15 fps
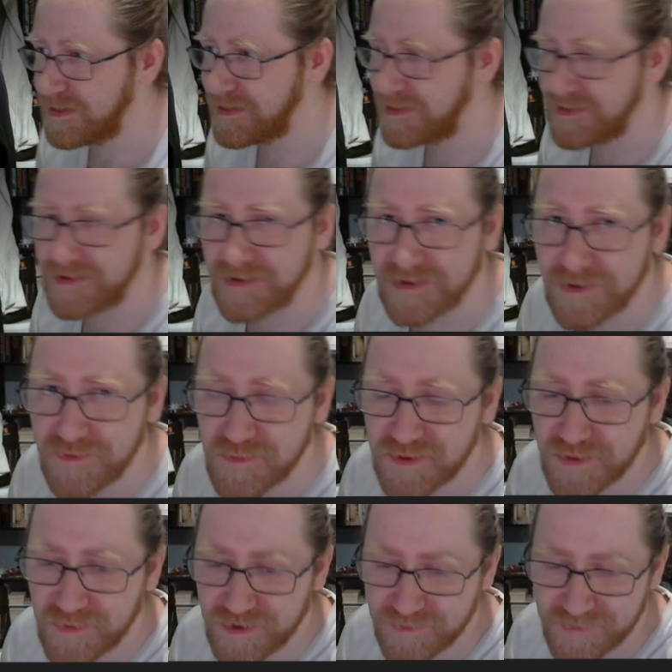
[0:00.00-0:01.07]
Hello
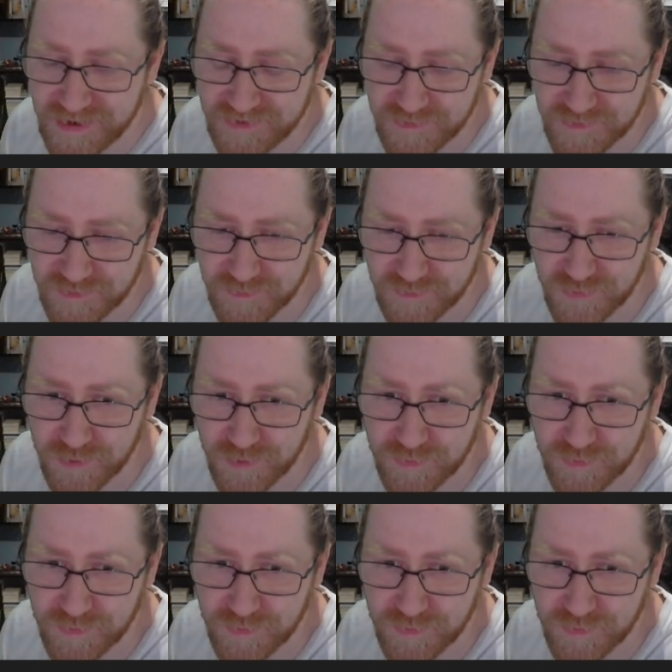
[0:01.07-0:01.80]
everybody, welcome back to some more